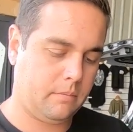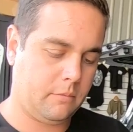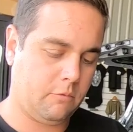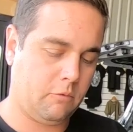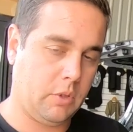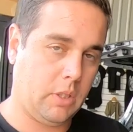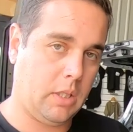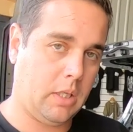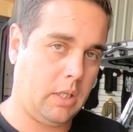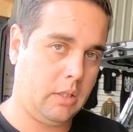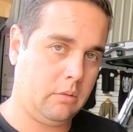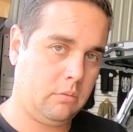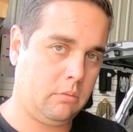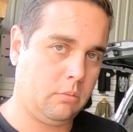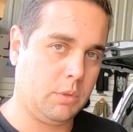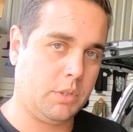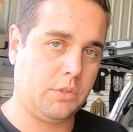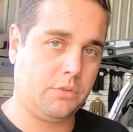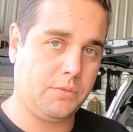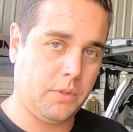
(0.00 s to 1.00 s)
relay,
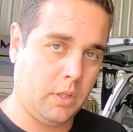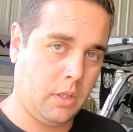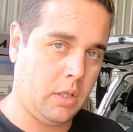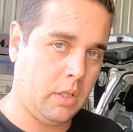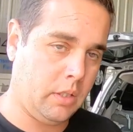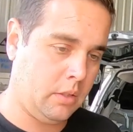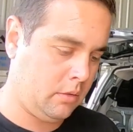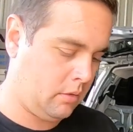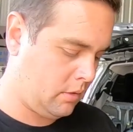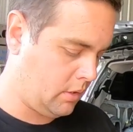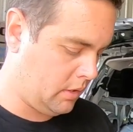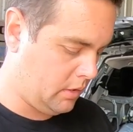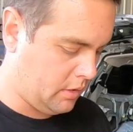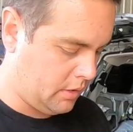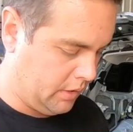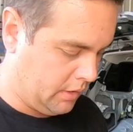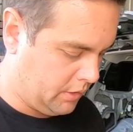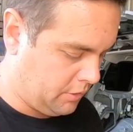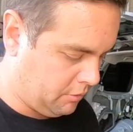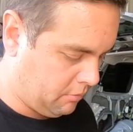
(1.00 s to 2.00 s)
which is fine. These
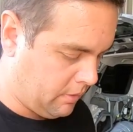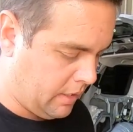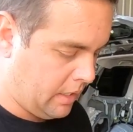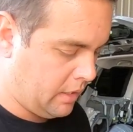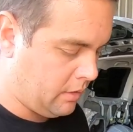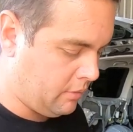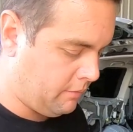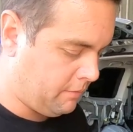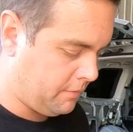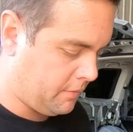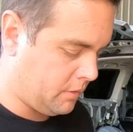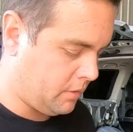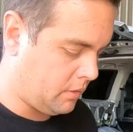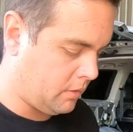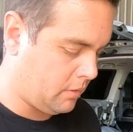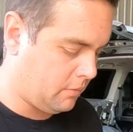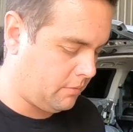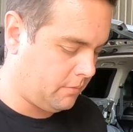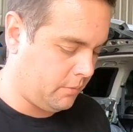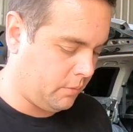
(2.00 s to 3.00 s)
things are rated
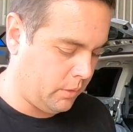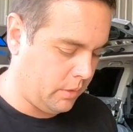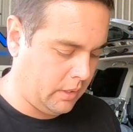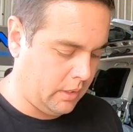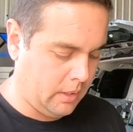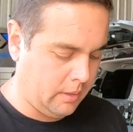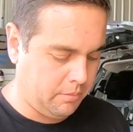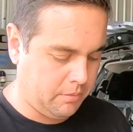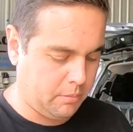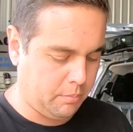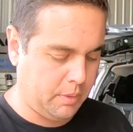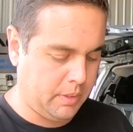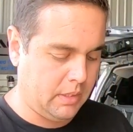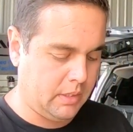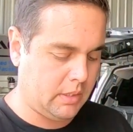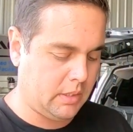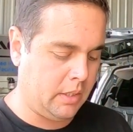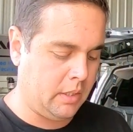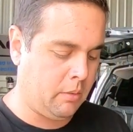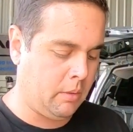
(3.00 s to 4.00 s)
for 40 amps a
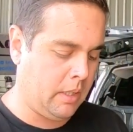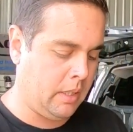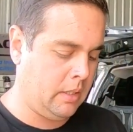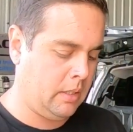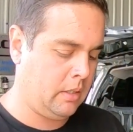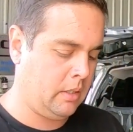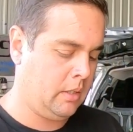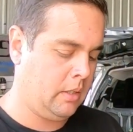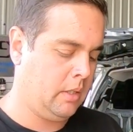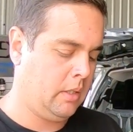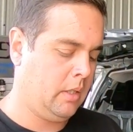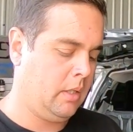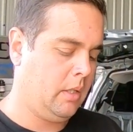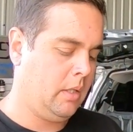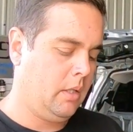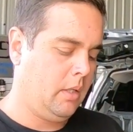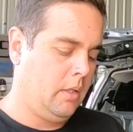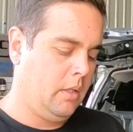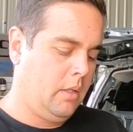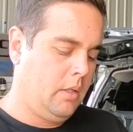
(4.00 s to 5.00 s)
piece anyway.
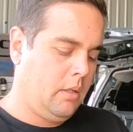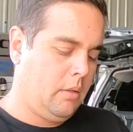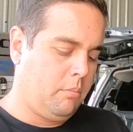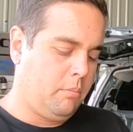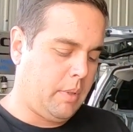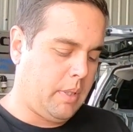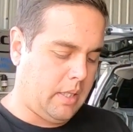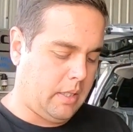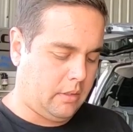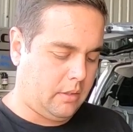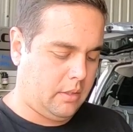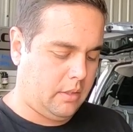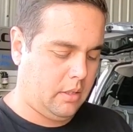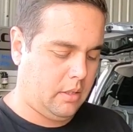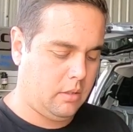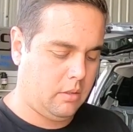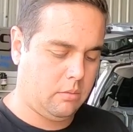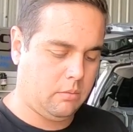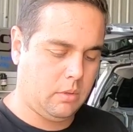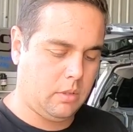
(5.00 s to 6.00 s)
But
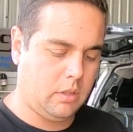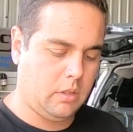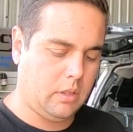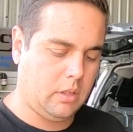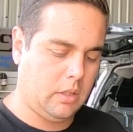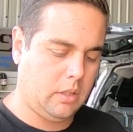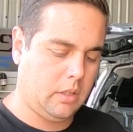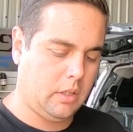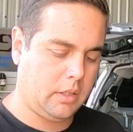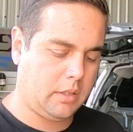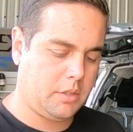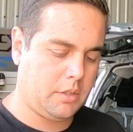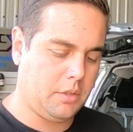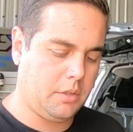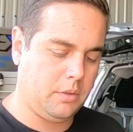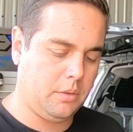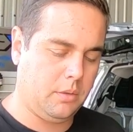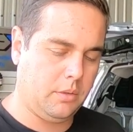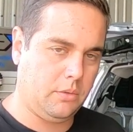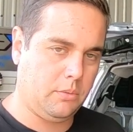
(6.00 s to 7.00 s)
what I like to
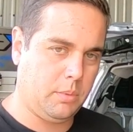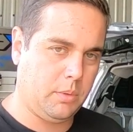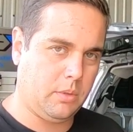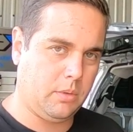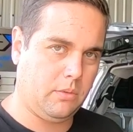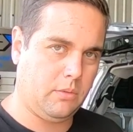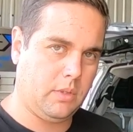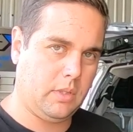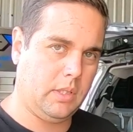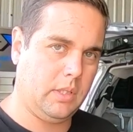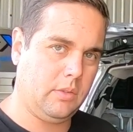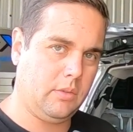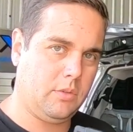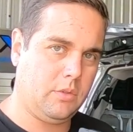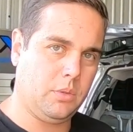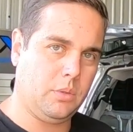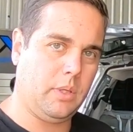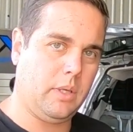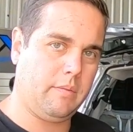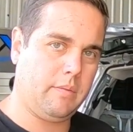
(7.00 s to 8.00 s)
do is, because these
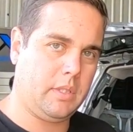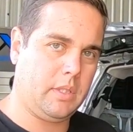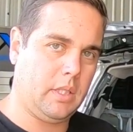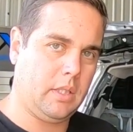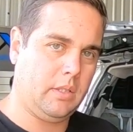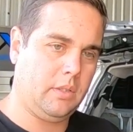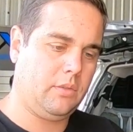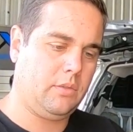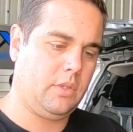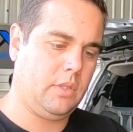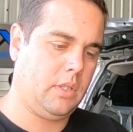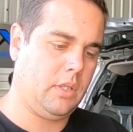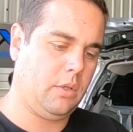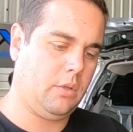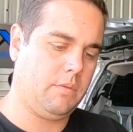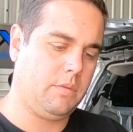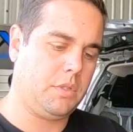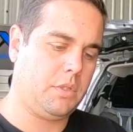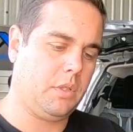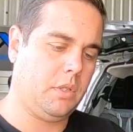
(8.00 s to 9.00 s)
do have a tendency
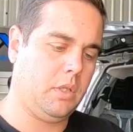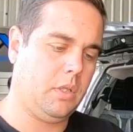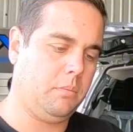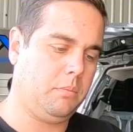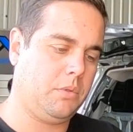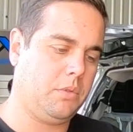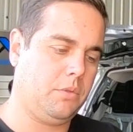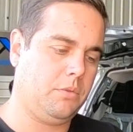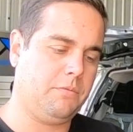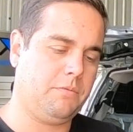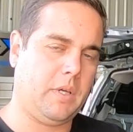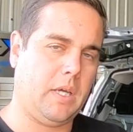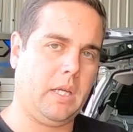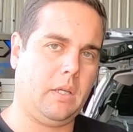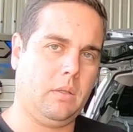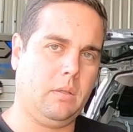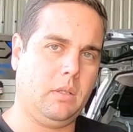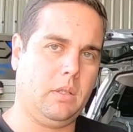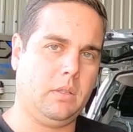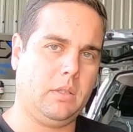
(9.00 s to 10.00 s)
over time to
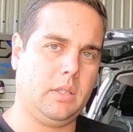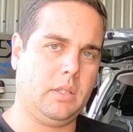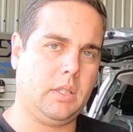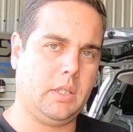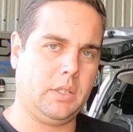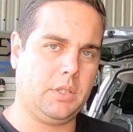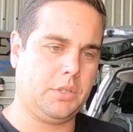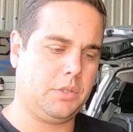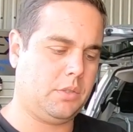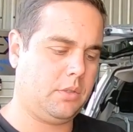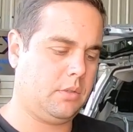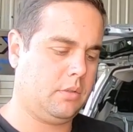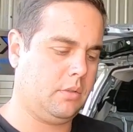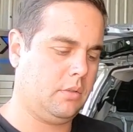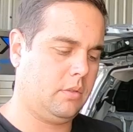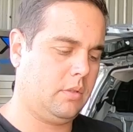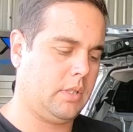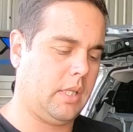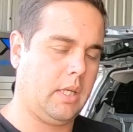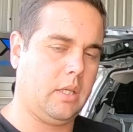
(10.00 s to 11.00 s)
fail and then they just
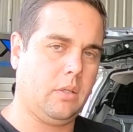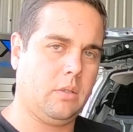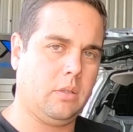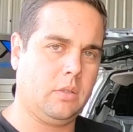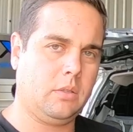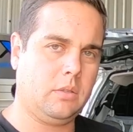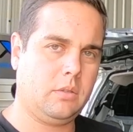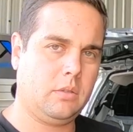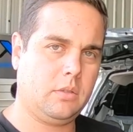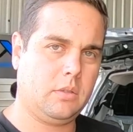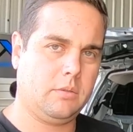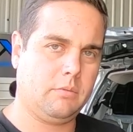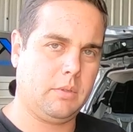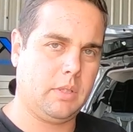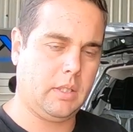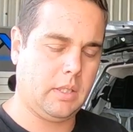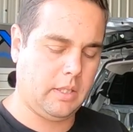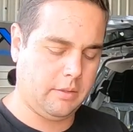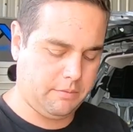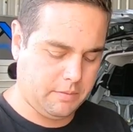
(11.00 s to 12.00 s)
stay on, the
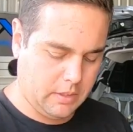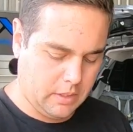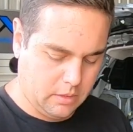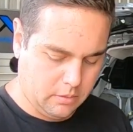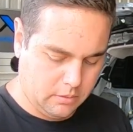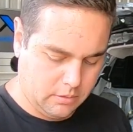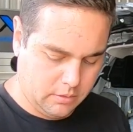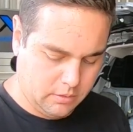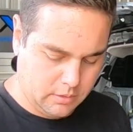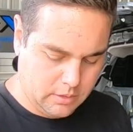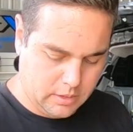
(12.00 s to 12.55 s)
relay fails,